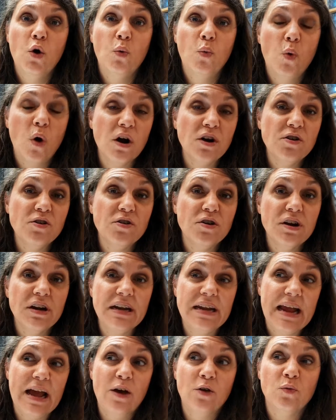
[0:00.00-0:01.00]
watered
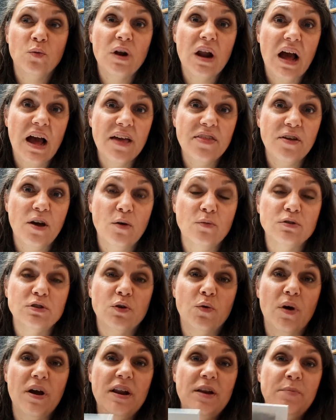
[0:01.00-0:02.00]
it down what I thought was
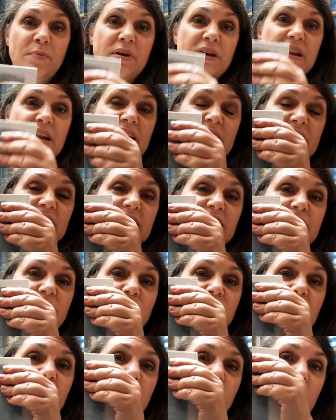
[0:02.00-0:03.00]
quite a bit, and I
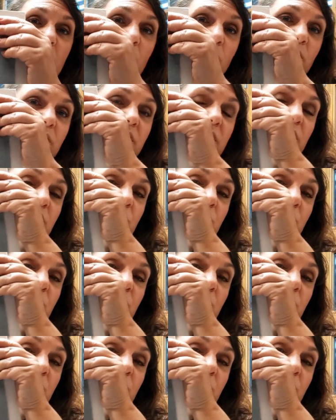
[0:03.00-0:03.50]
still came out with